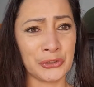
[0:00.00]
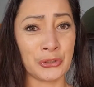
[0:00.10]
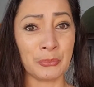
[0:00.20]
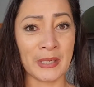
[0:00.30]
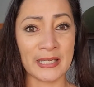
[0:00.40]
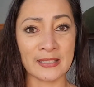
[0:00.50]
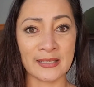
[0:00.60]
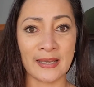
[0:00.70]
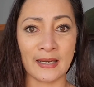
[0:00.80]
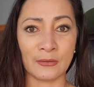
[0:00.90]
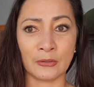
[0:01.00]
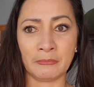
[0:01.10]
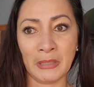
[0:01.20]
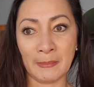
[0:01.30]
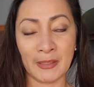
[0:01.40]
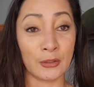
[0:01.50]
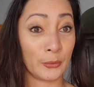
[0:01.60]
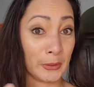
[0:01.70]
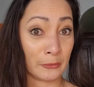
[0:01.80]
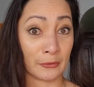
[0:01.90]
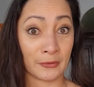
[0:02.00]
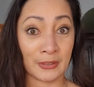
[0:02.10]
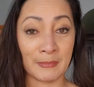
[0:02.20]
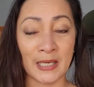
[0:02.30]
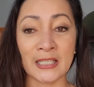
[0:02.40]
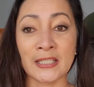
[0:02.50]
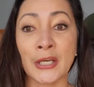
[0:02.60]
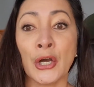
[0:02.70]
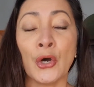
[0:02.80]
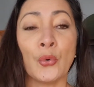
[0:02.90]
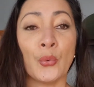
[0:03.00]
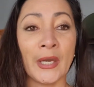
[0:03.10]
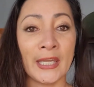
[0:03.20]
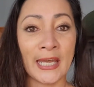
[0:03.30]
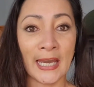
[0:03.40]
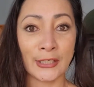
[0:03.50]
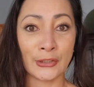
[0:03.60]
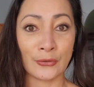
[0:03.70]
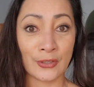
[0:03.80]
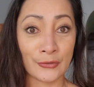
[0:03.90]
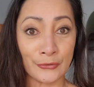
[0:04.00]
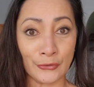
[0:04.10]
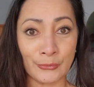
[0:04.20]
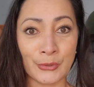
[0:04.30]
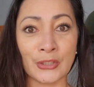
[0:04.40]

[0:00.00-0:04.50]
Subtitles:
2 months now, or maybe going 3 months when I do the Zoom.